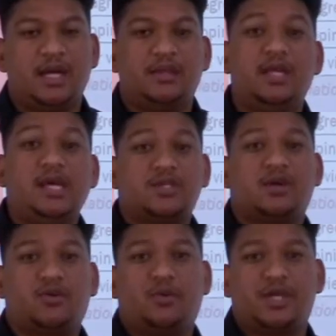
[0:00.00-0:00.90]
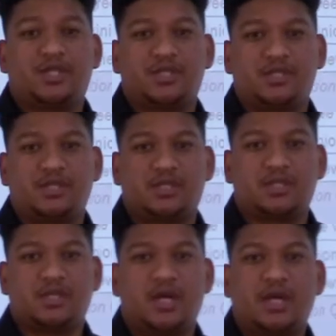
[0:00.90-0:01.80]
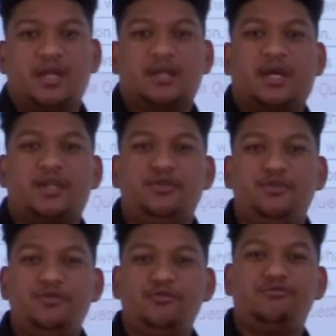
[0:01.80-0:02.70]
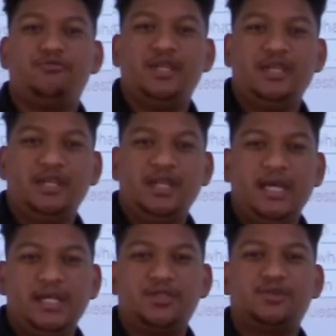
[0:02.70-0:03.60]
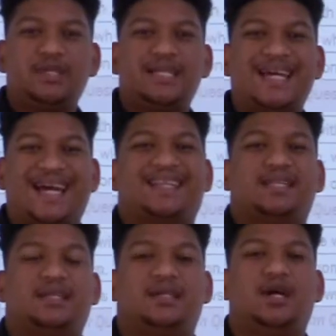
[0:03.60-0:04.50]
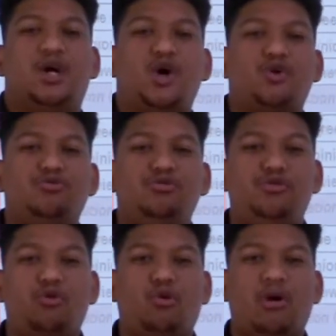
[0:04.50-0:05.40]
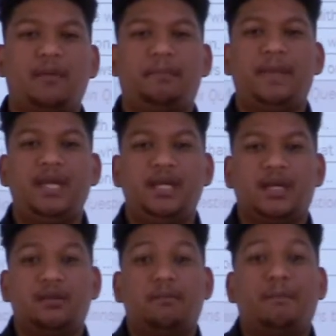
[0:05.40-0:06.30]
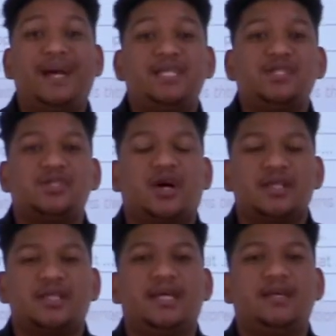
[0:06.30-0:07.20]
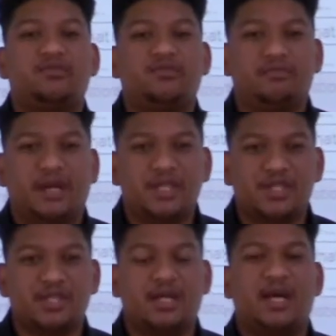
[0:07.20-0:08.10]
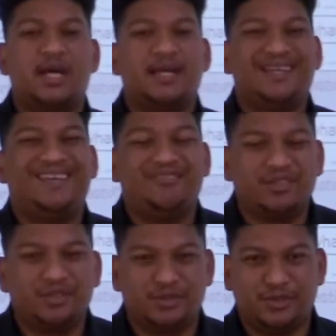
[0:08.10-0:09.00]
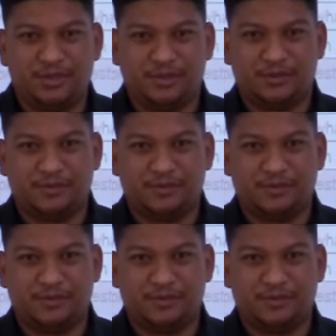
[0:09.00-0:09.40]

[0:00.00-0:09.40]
These are questions that you need to gather your opinion based on the information given to you.